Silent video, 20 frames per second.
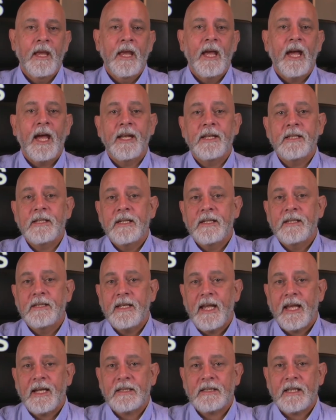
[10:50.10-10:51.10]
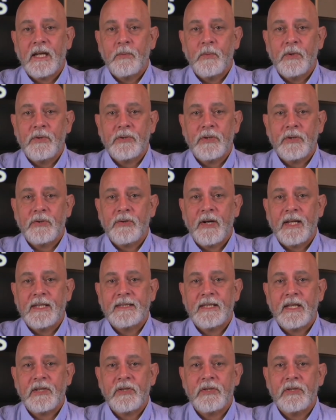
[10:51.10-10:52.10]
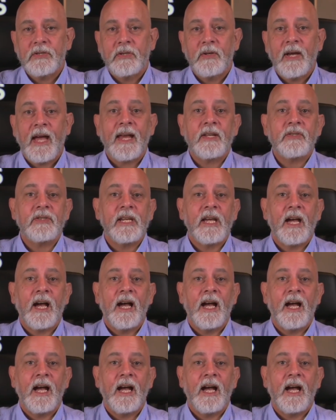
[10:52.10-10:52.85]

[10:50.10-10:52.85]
And next, I want to transition to actually